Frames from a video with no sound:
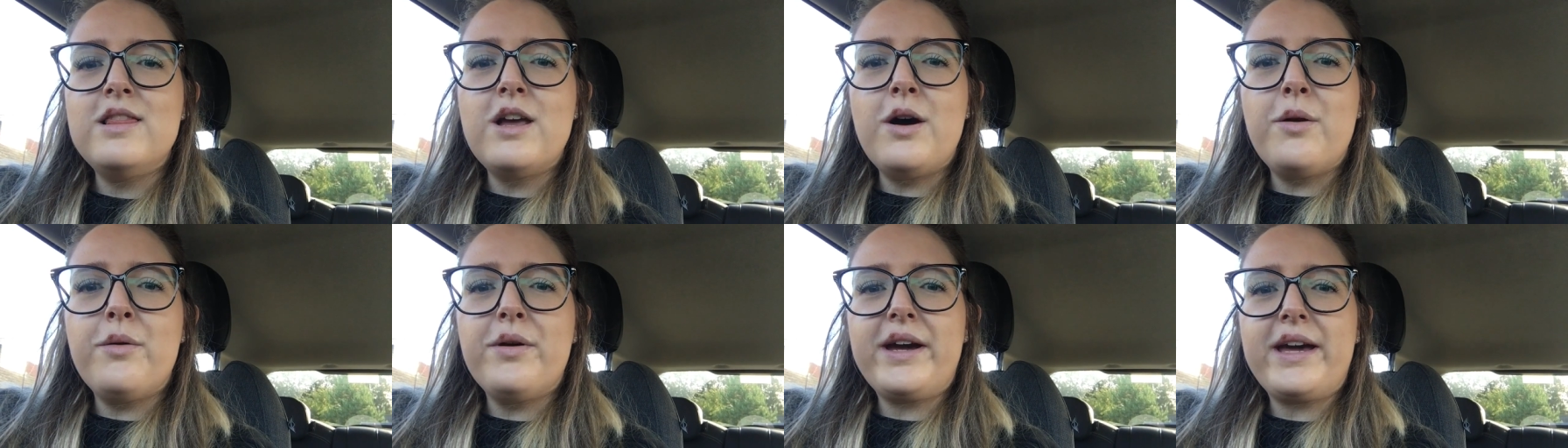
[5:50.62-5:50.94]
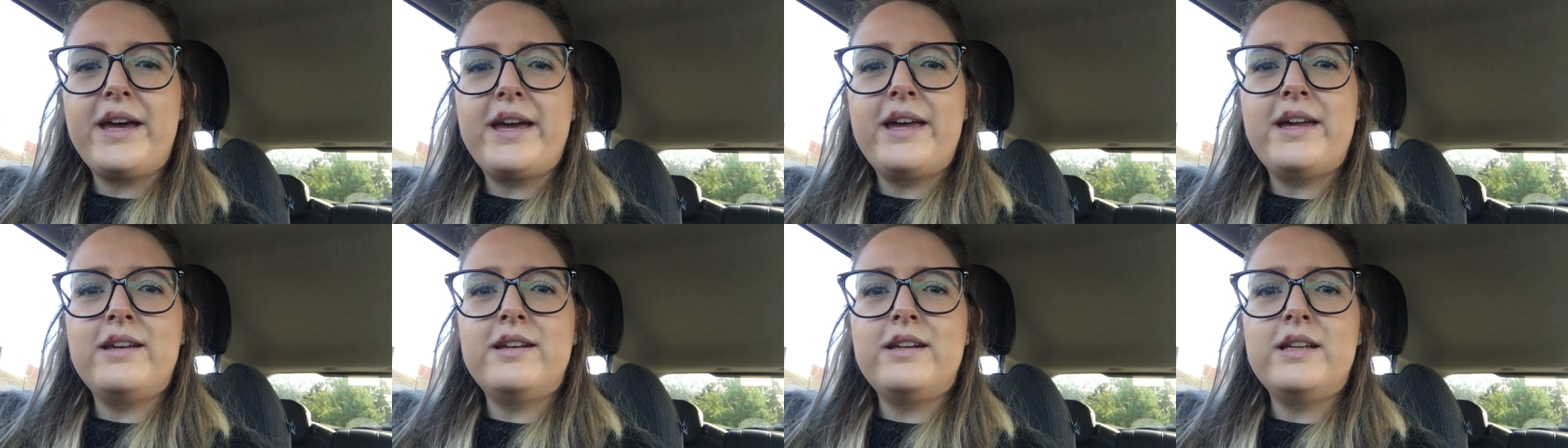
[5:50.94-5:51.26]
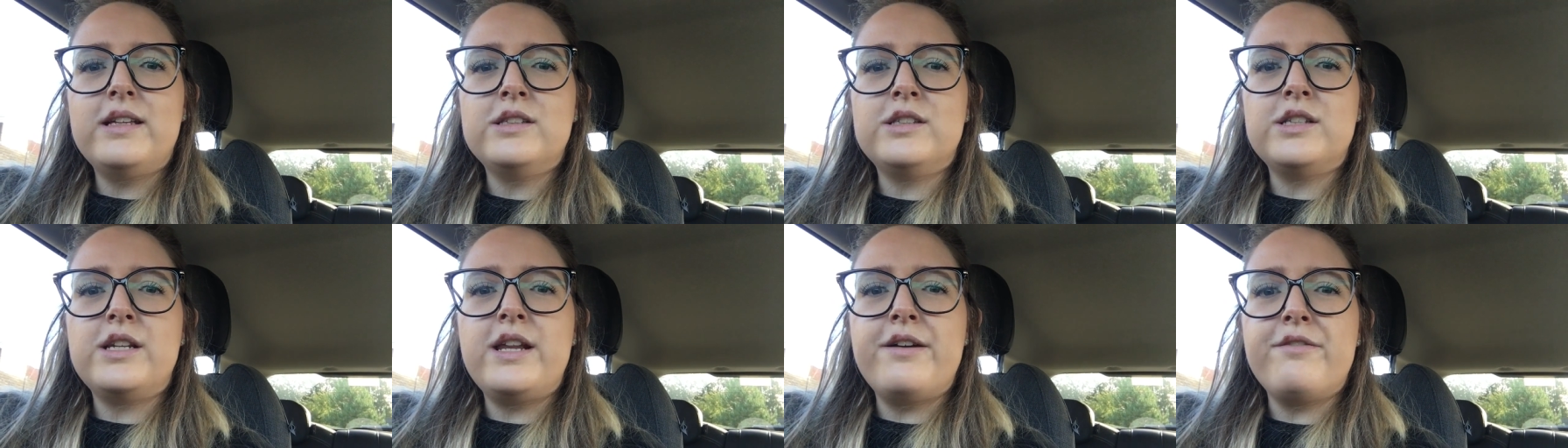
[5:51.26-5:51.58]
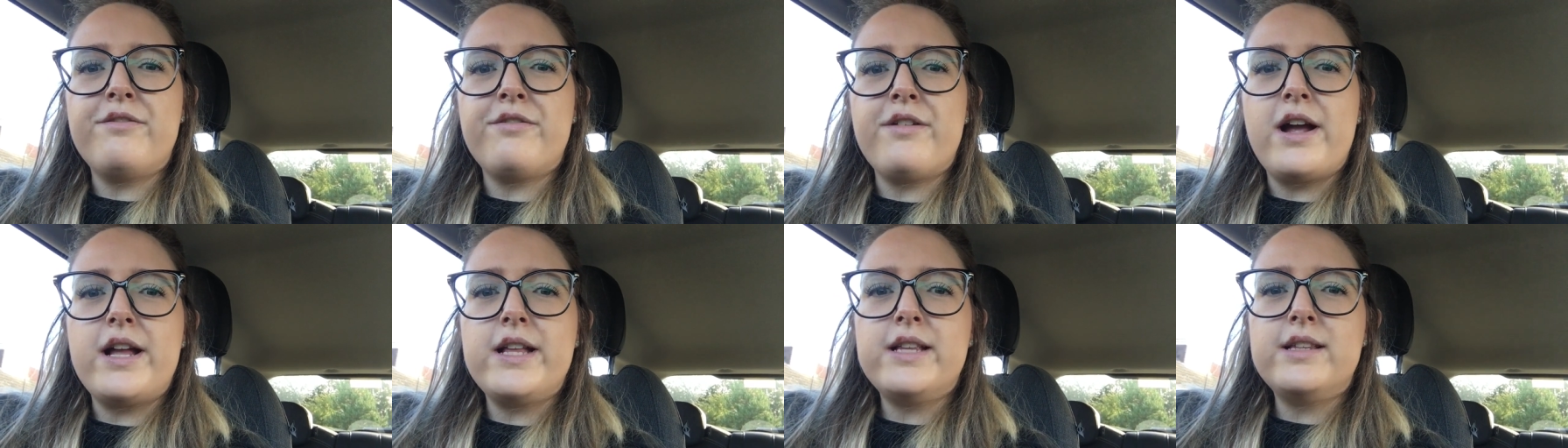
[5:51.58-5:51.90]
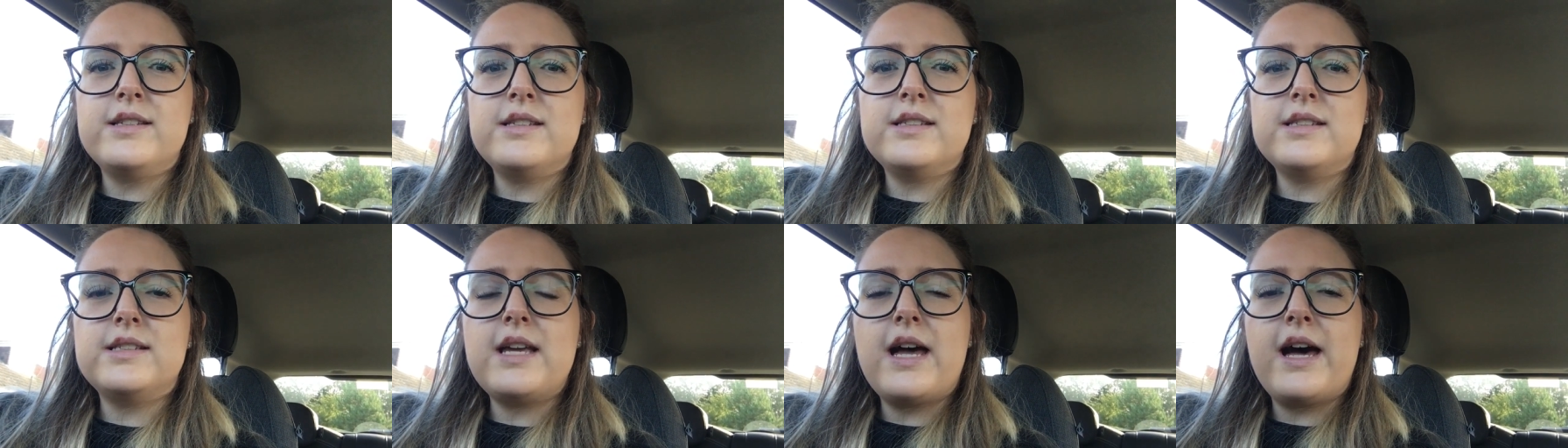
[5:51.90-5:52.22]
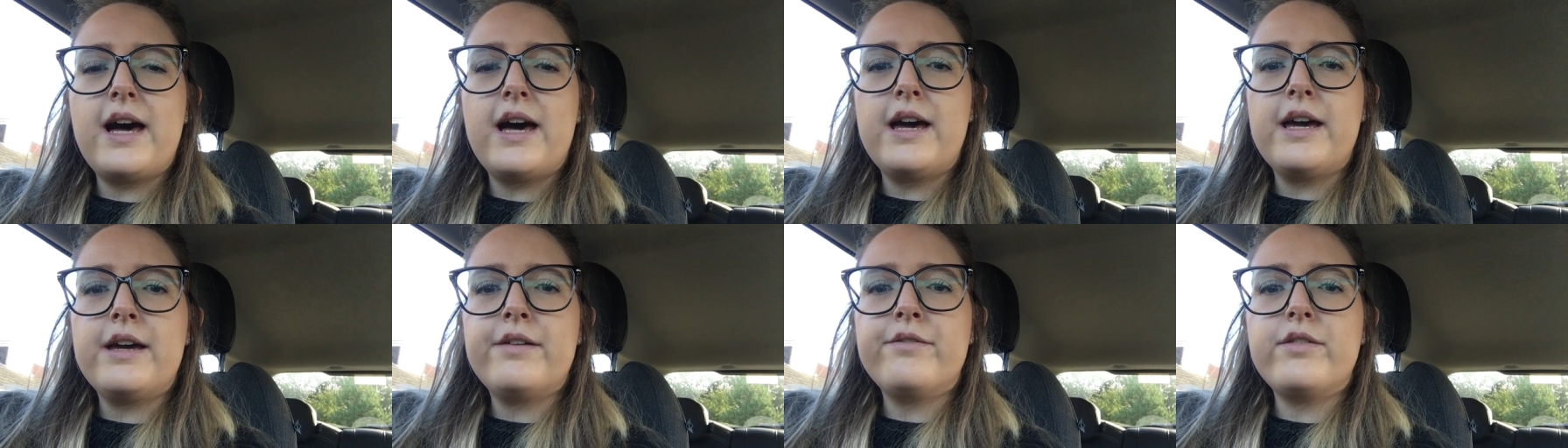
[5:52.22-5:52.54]
Hello again, internet friends.
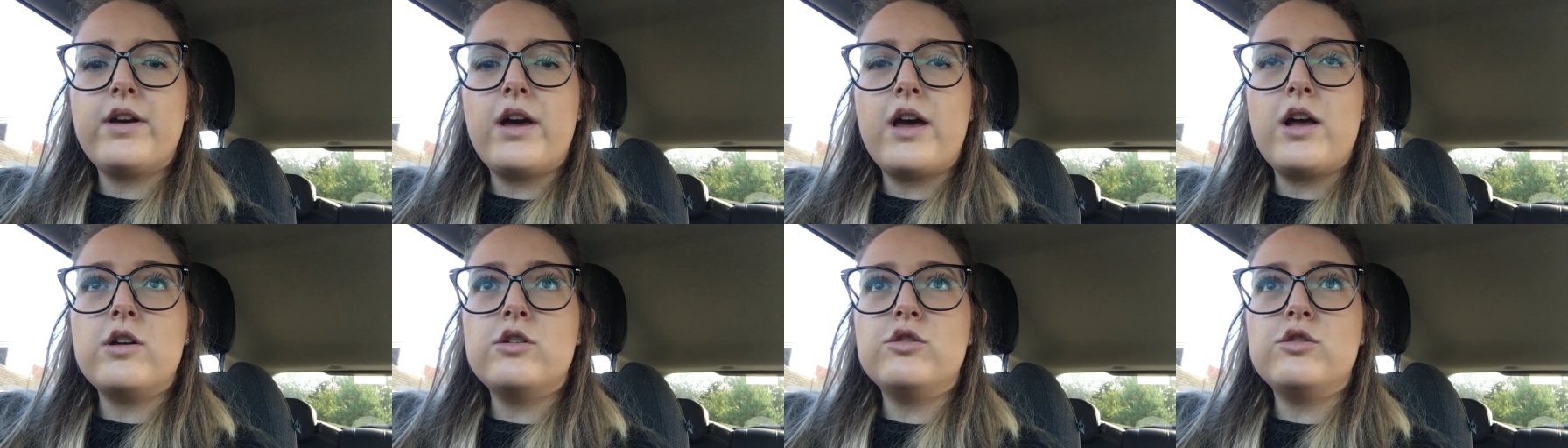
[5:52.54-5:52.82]
I've